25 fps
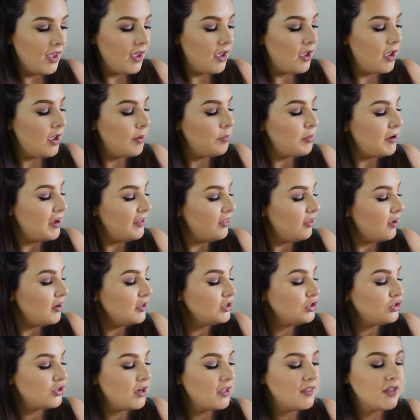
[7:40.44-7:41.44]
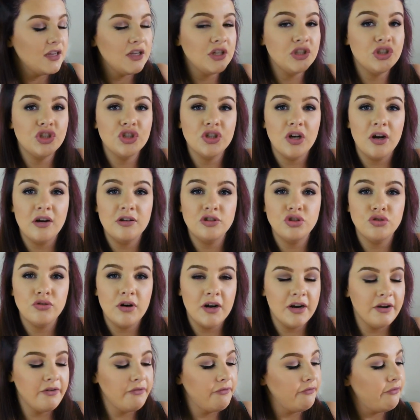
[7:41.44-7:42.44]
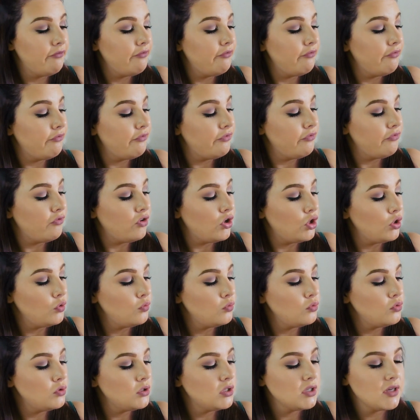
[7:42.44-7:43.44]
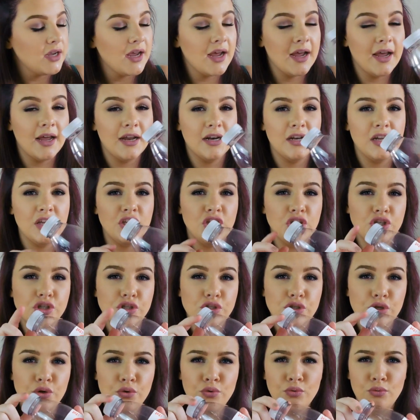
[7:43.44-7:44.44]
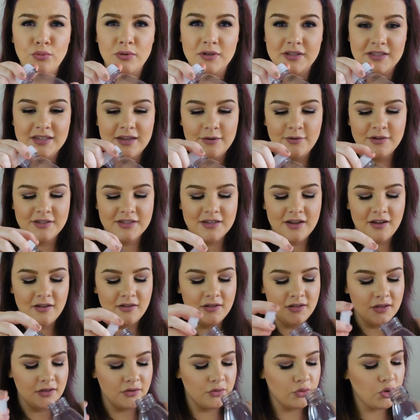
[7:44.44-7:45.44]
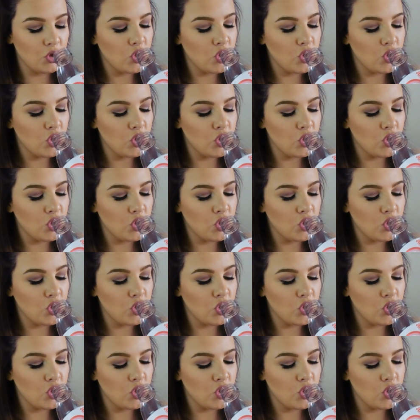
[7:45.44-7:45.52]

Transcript: Uh, but I thought I'd try the dra dragon fruit and yuzu. Is that what it's called?